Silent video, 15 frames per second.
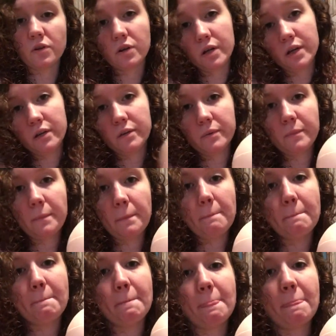her head.
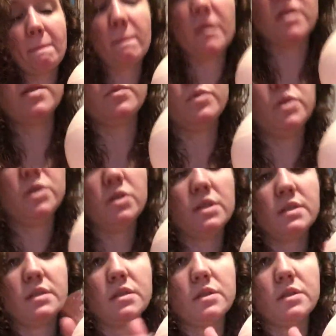Because when it's